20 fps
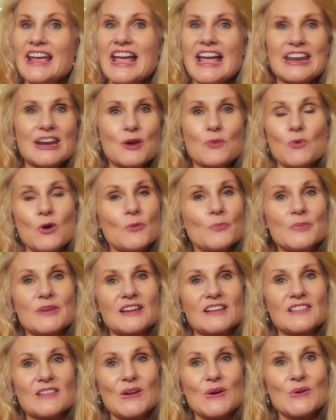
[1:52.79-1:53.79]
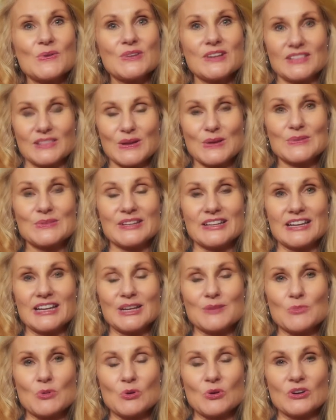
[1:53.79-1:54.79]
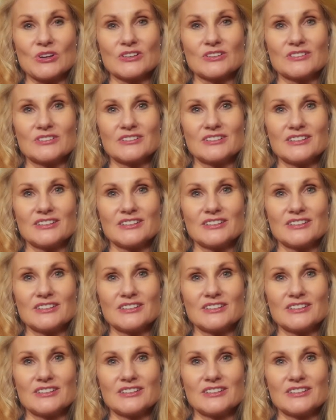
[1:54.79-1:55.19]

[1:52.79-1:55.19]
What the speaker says: and I won't be alone and lonely anymore.